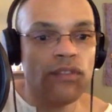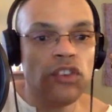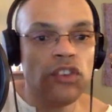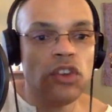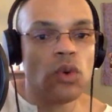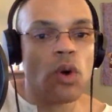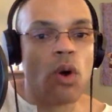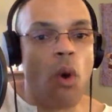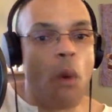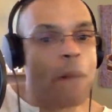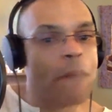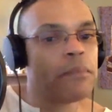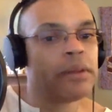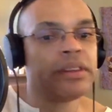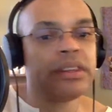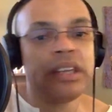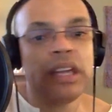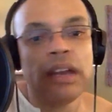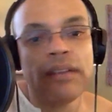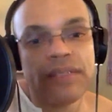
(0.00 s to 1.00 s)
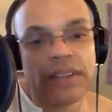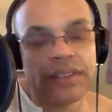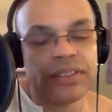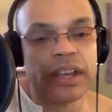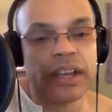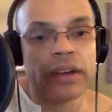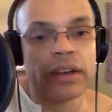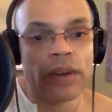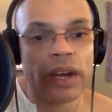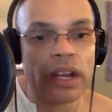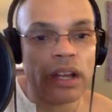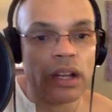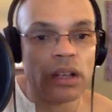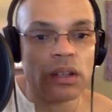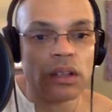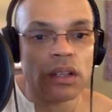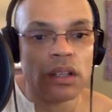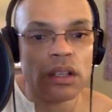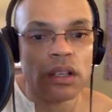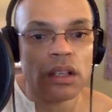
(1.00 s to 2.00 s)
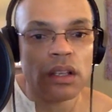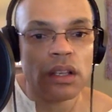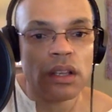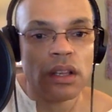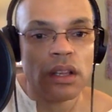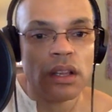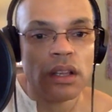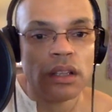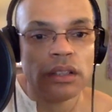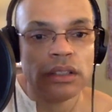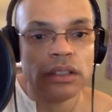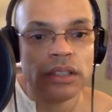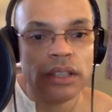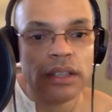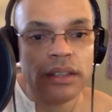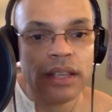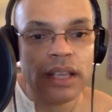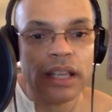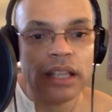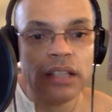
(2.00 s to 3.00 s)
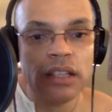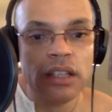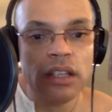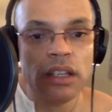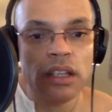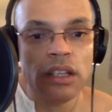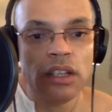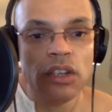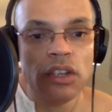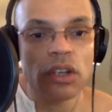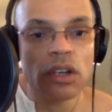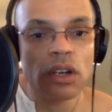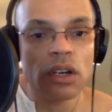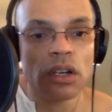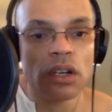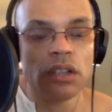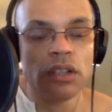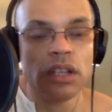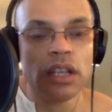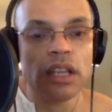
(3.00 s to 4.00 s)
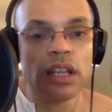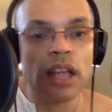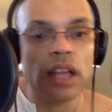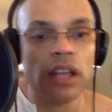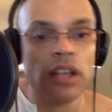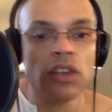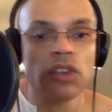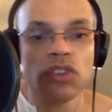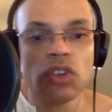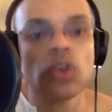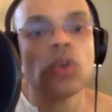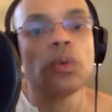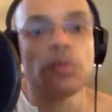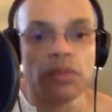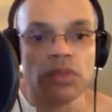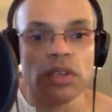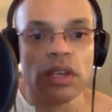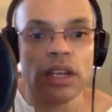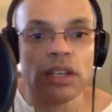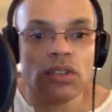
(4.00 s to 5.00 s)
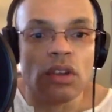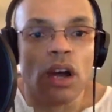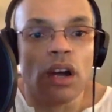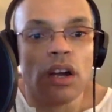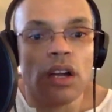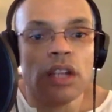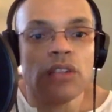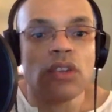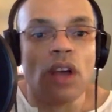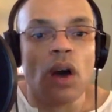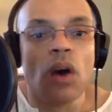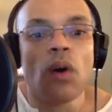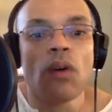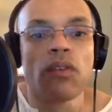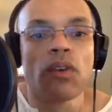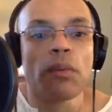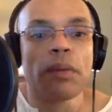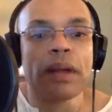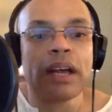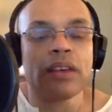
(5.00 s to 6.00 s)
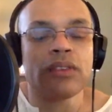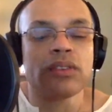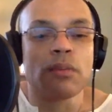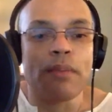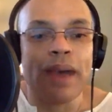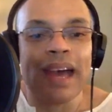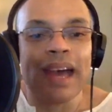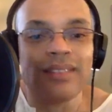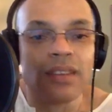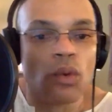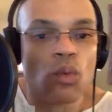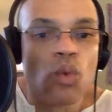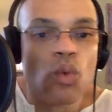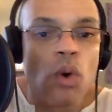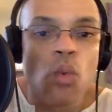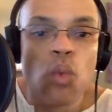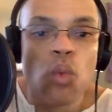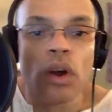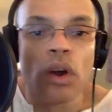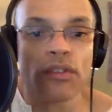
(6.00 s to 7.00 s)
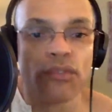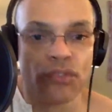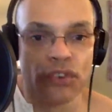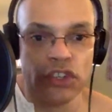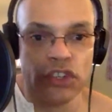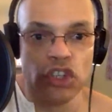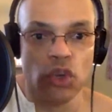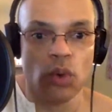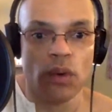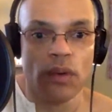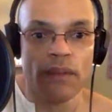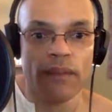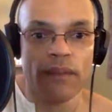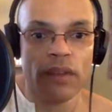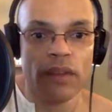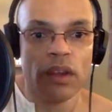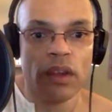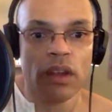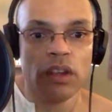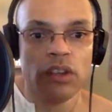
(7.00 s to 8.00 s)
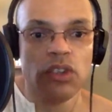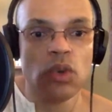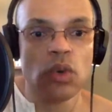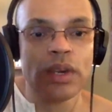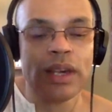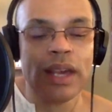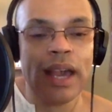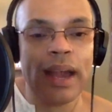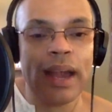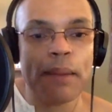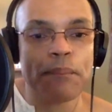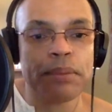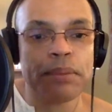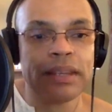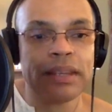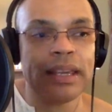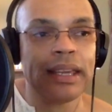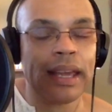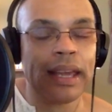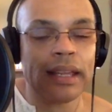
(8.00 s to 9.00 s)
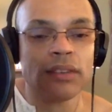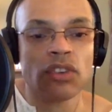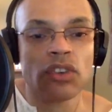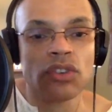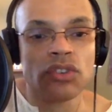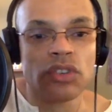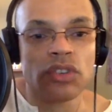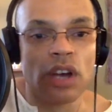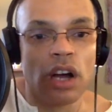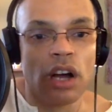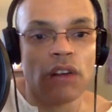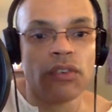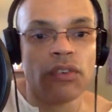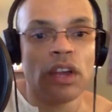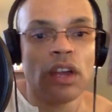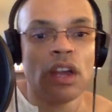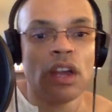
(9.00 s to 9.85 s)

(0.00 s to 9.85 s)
you don't believe that they're real, then you're doomed. It's over, because the magic won't work for you. You can't placate yourself